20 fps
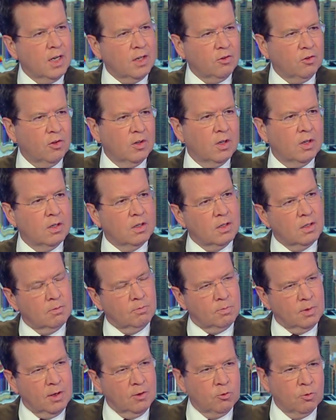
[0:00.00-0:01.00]
Nixon
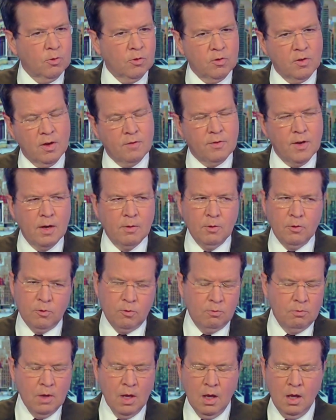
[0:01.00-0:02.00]
impeachment stuff, I
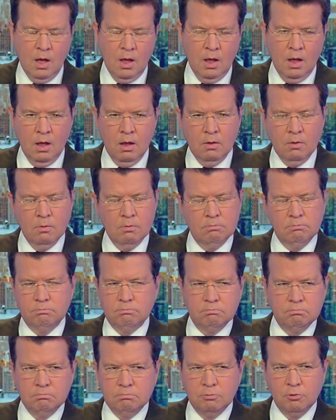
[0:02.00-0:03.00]
was
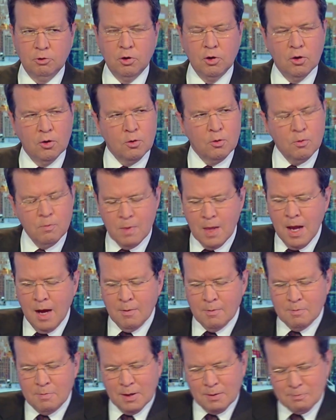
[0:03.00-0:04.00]
2,
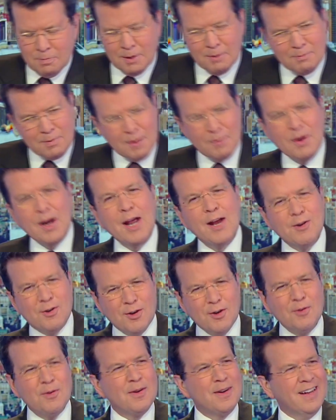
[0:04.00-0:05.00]
but what I
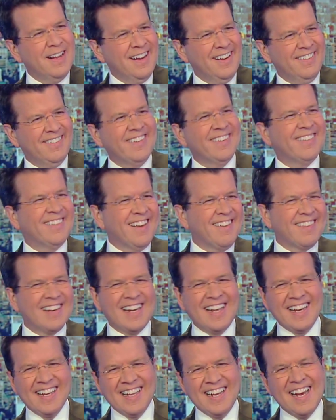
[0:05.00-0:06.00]
do remember,
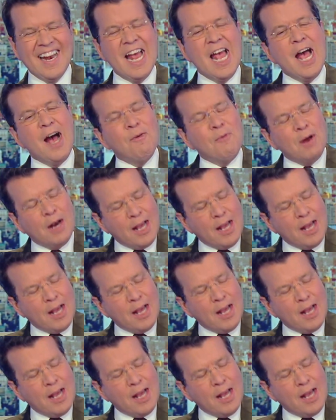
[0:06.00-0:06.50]
something like that.